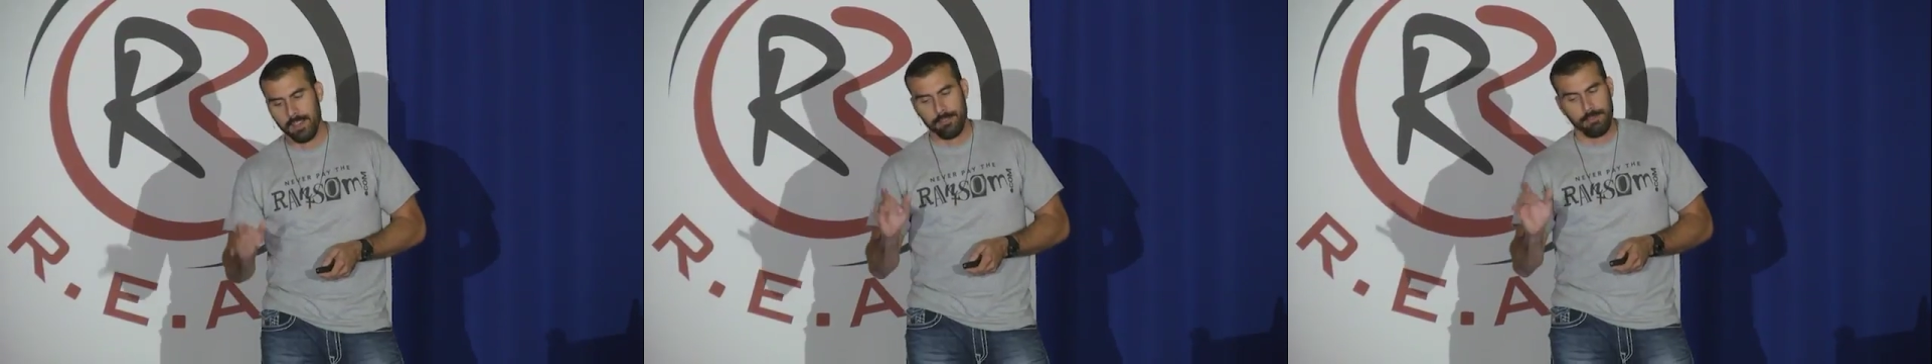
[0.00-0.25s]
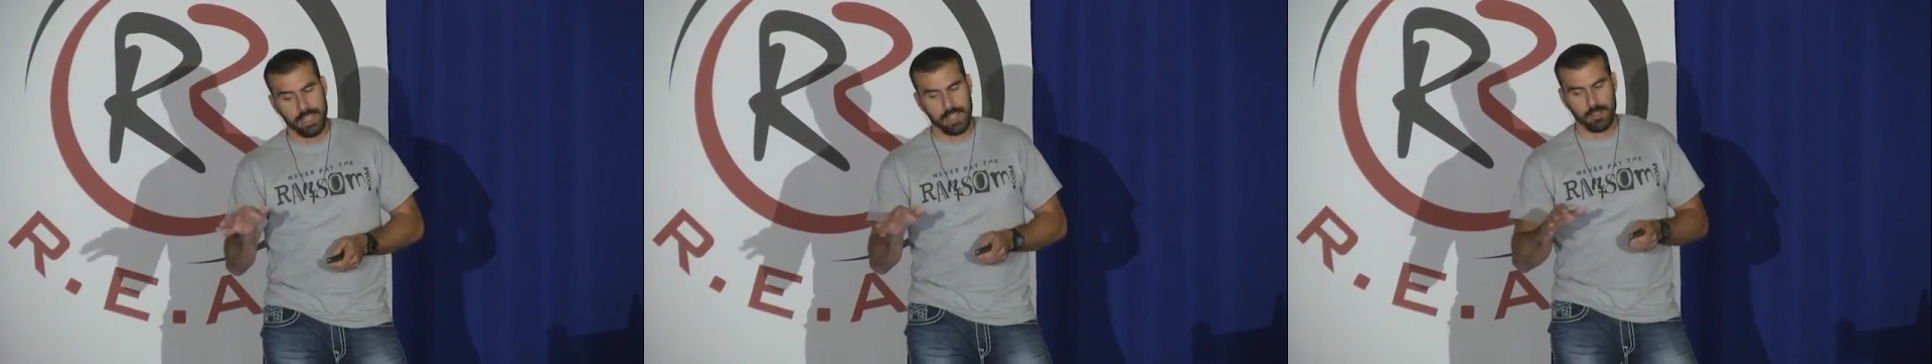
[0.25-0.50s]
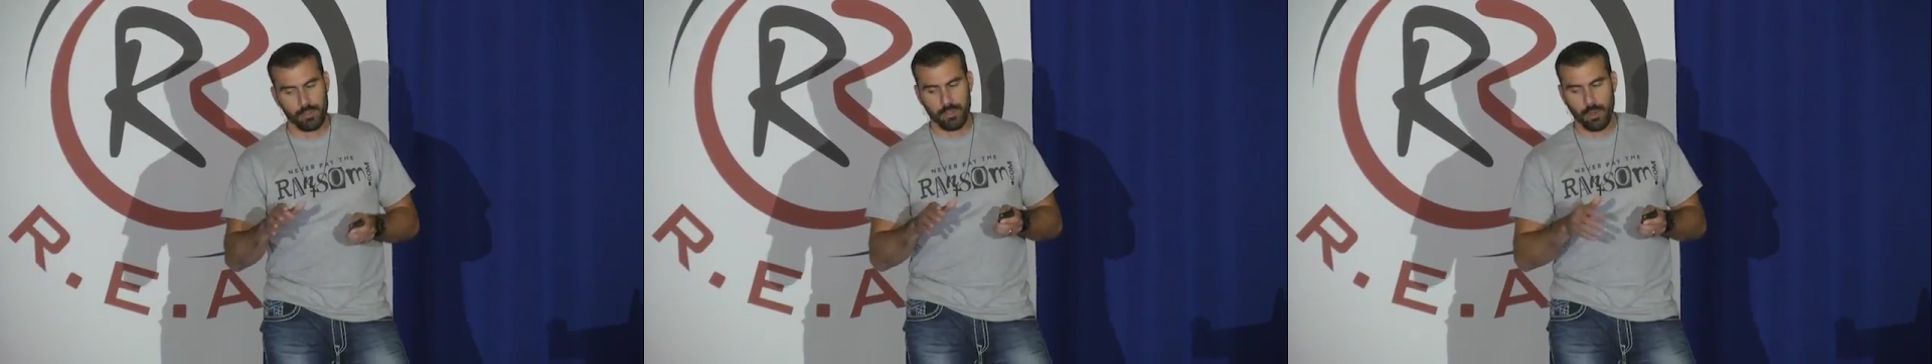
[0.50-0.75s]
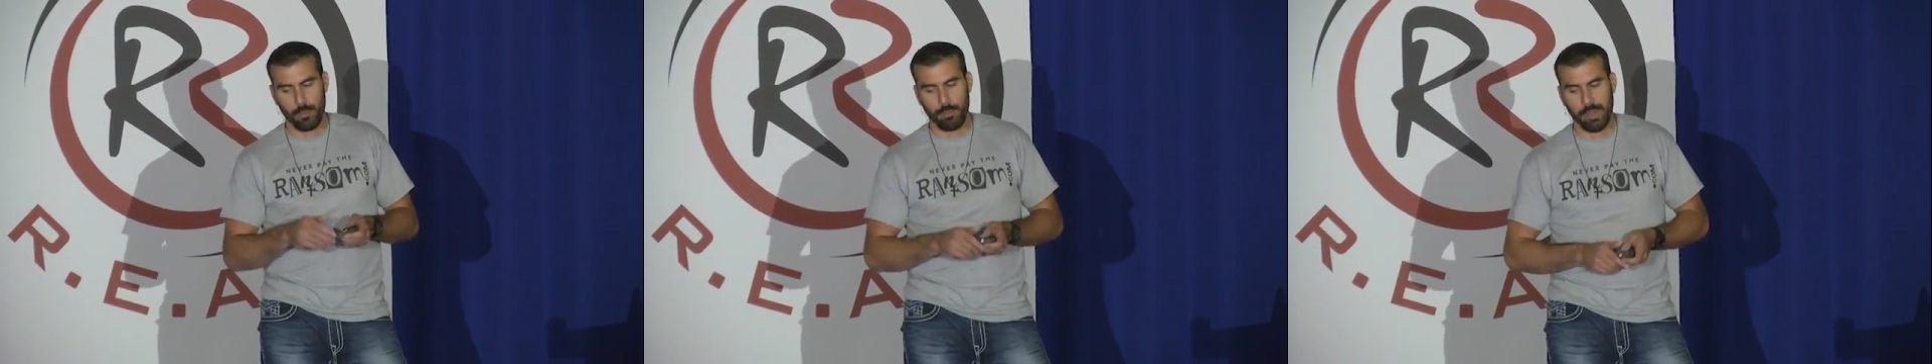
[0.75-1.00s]
Videos
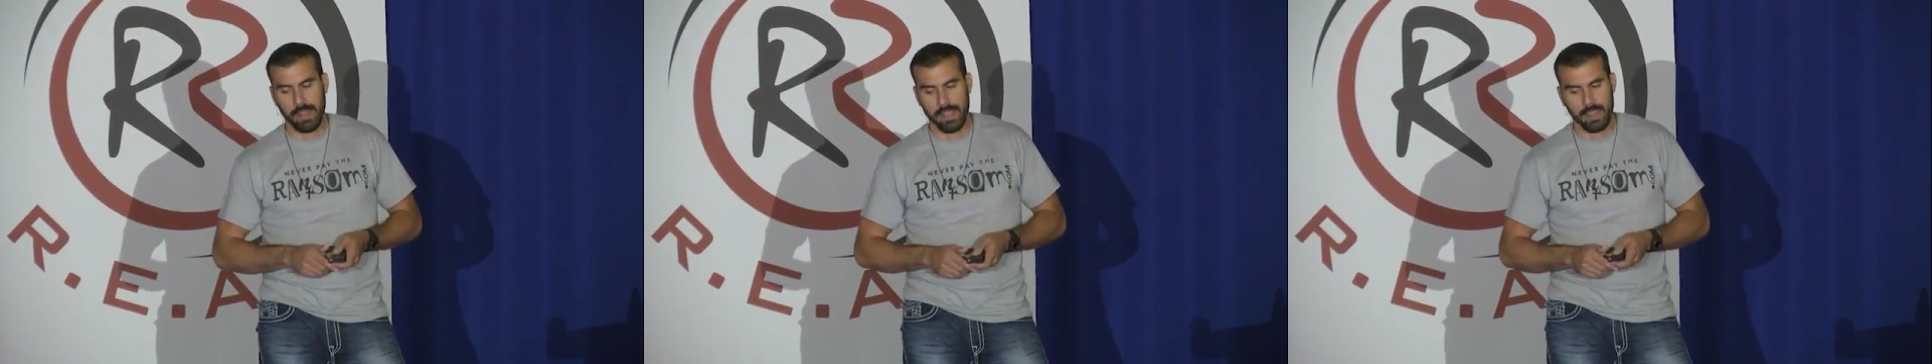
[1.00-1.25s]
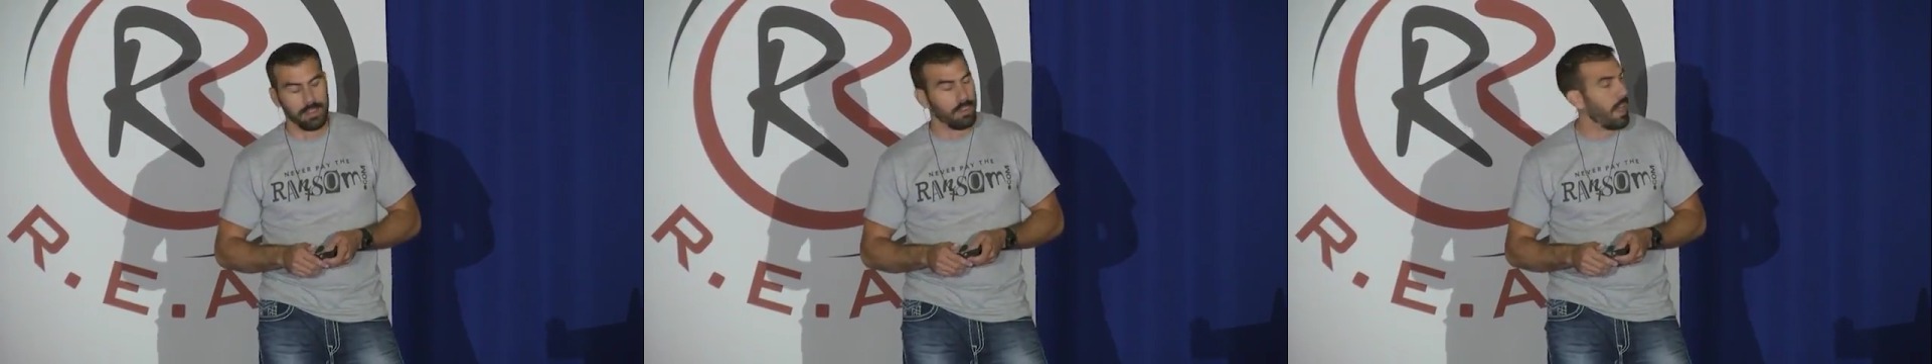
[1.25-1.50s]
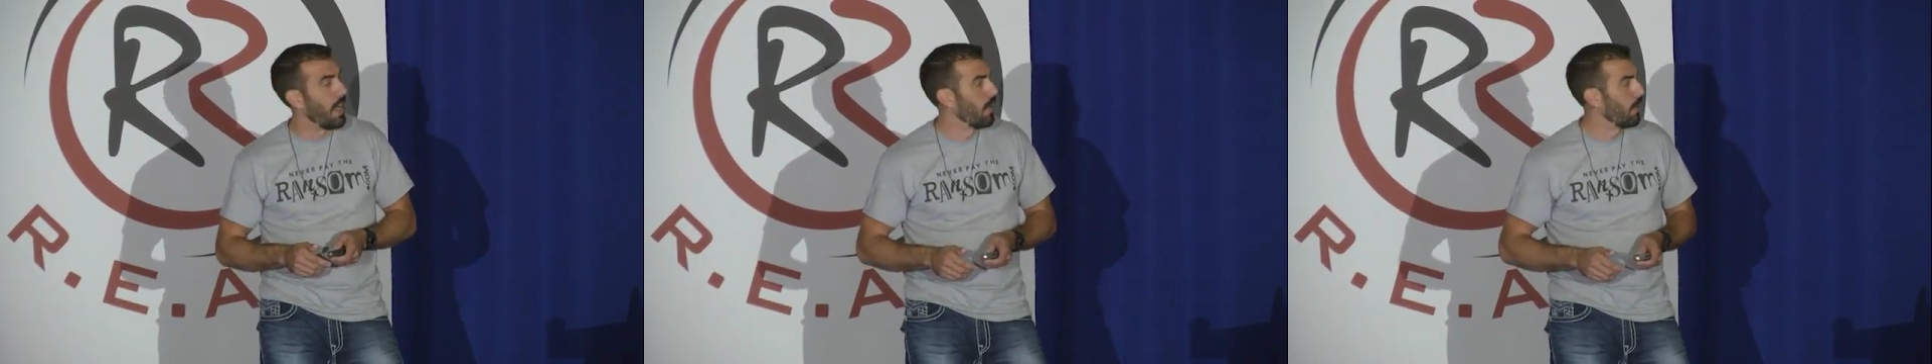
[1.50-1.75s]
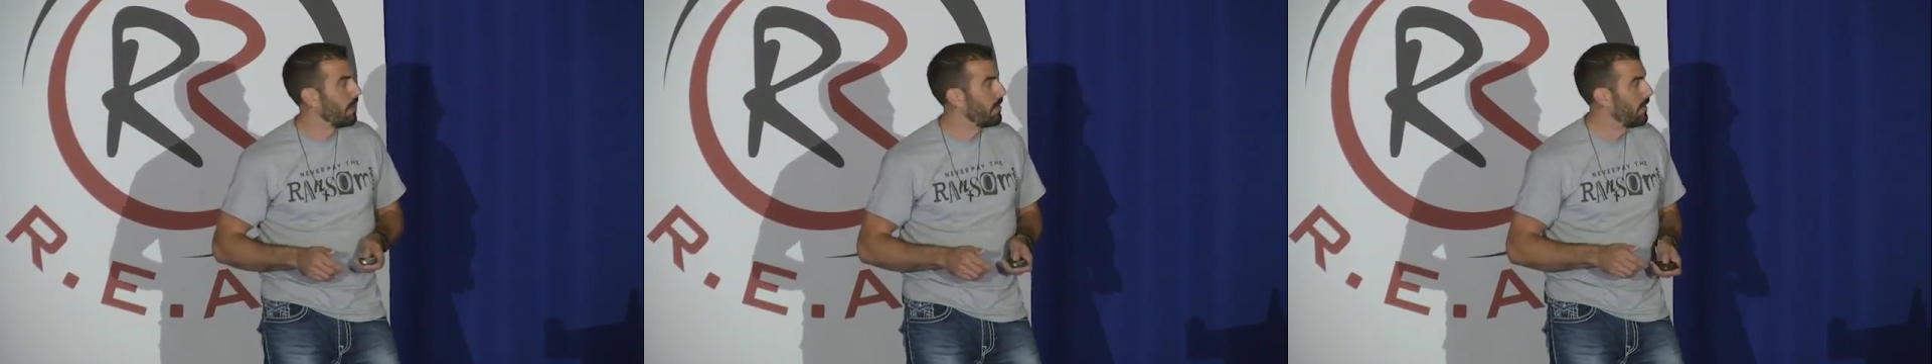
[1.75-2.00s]
don't play on
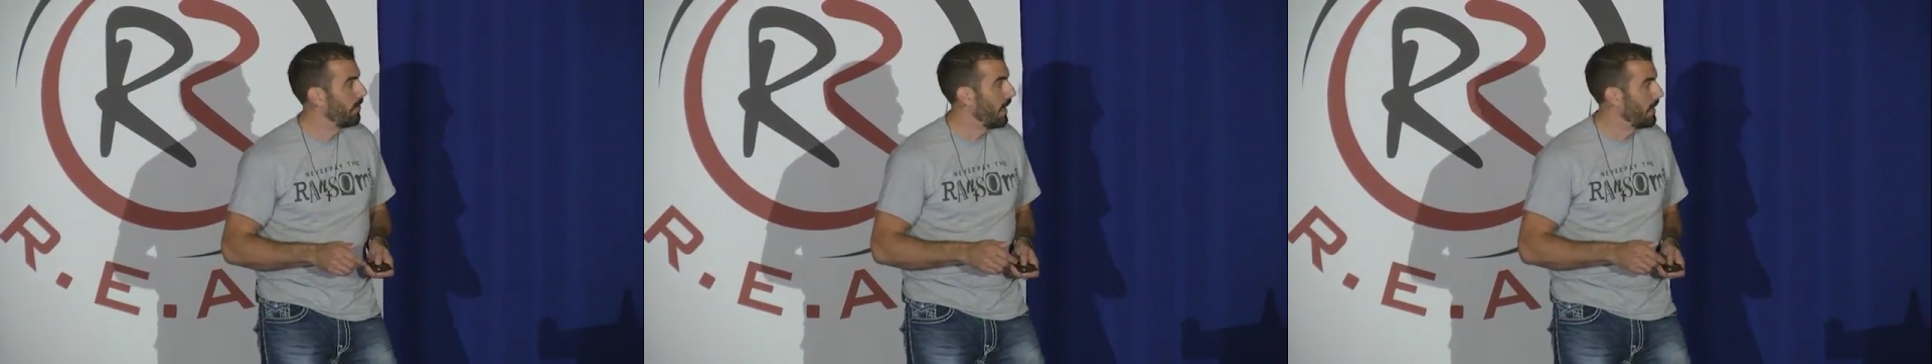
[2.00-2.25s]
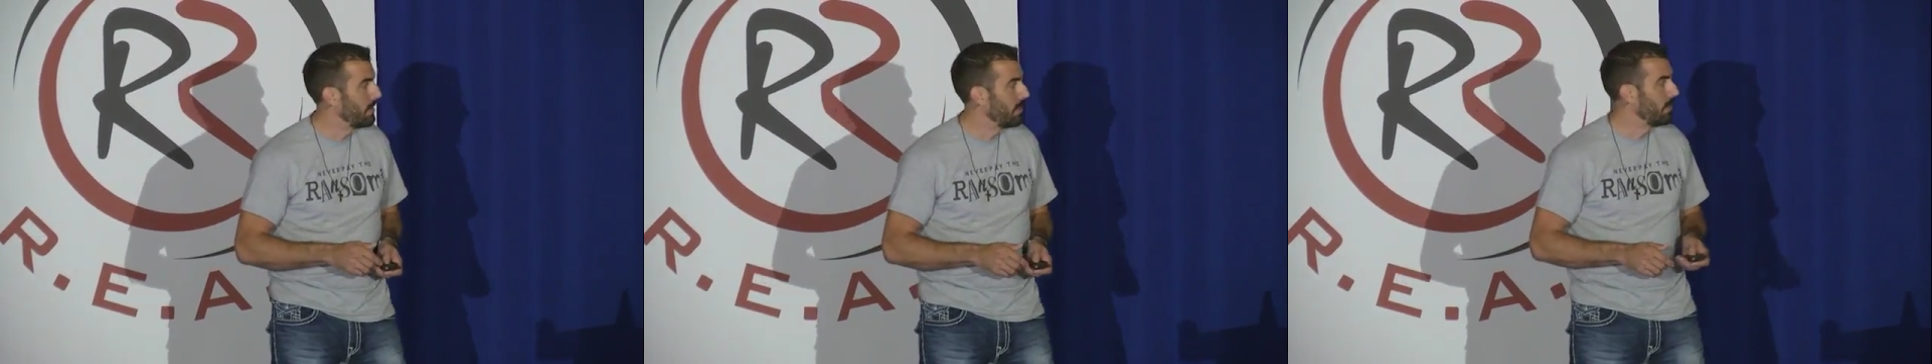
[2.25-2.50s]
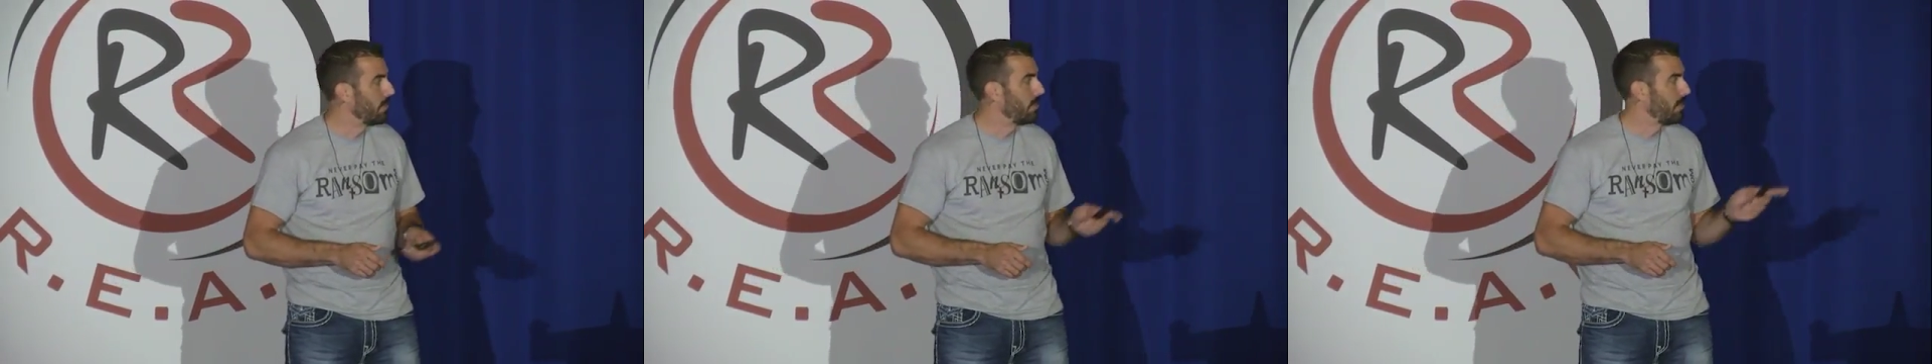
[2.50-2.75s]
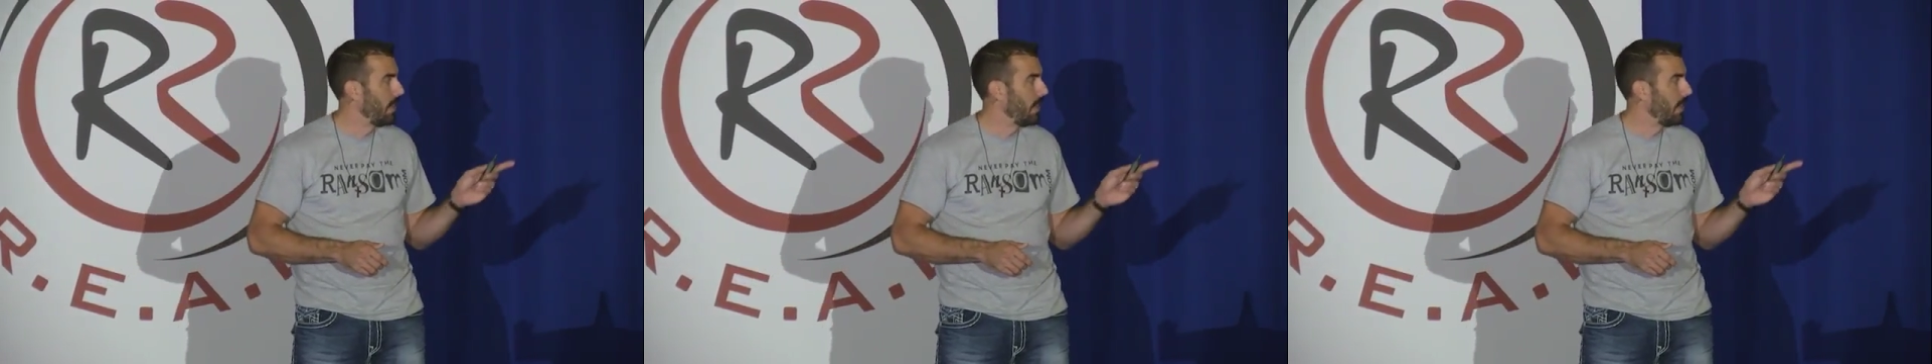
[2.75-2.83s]
iOS devices.